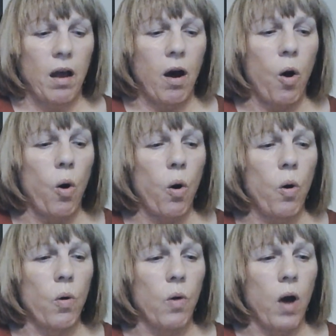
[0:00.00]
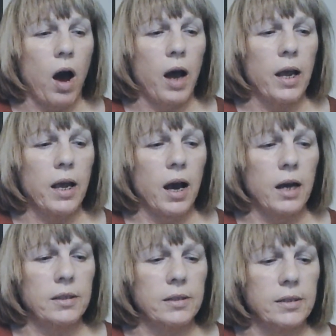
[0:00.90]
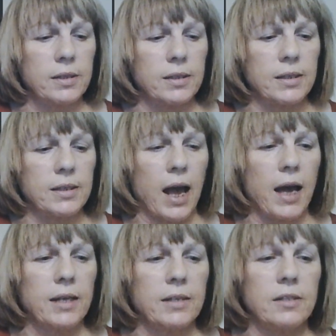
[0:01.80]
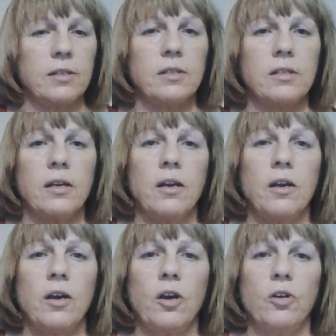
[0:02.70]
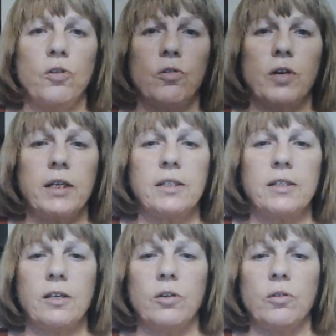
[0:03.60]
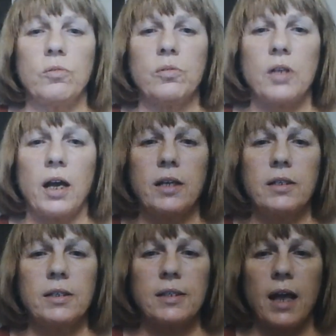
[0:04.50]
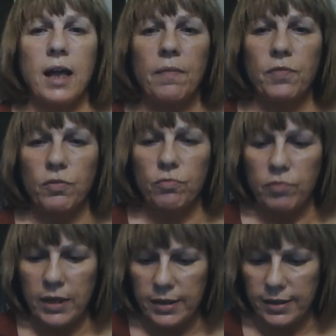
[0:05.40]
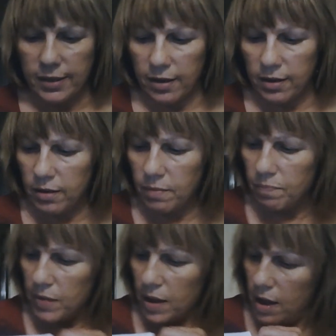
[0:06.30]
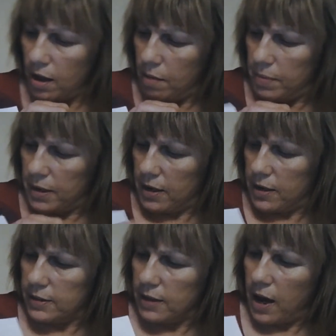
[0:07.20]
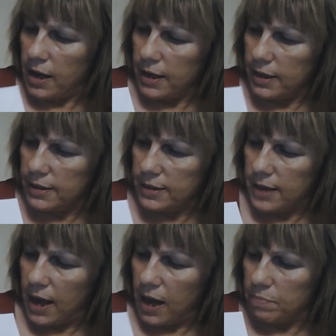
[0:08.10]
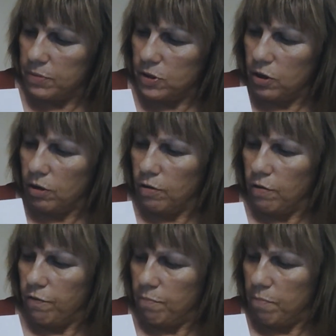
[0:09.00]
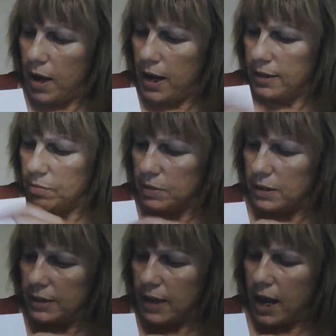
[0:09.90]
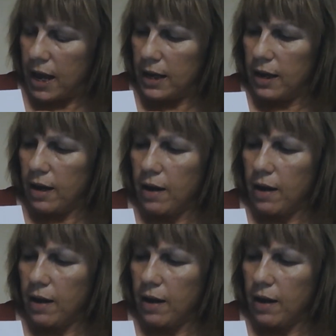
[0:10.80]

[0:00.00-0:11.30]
Oh, I understand your excuse. I understand the reason because I accept you've made a mistake